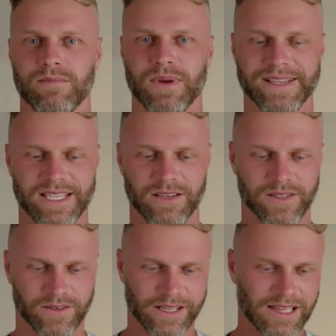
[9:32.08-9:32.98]
Because if
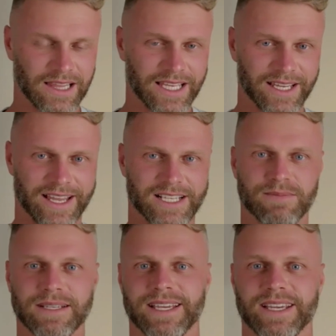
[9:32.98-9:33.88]
there are clear
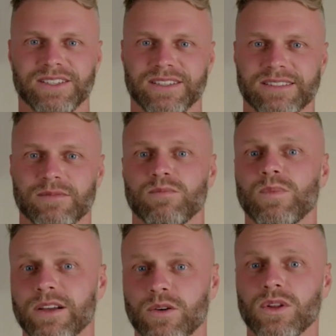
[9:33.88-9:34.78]
expectations, and we
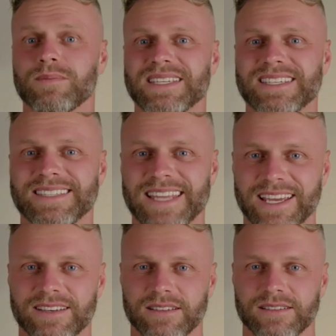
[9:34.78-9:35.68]
could call them
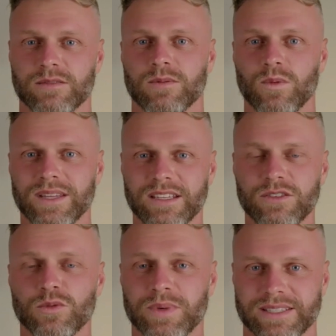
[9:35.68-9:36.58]
standards within
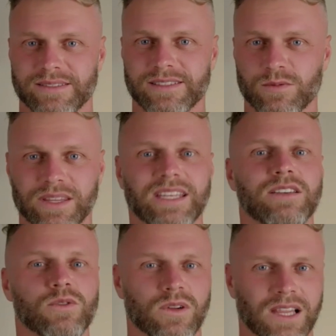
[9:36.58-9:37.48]
your business, within
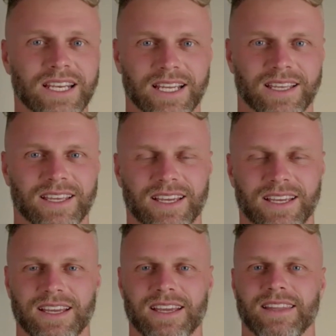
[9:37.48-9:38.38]
your clinic,
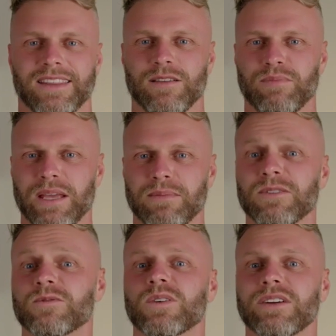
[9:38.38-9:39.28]
then people
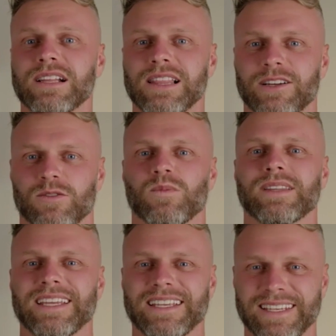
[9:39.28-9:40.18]
are very clear on what
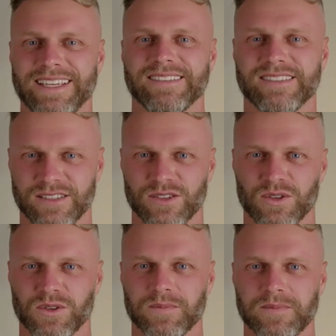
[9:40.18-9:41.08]
they need to do.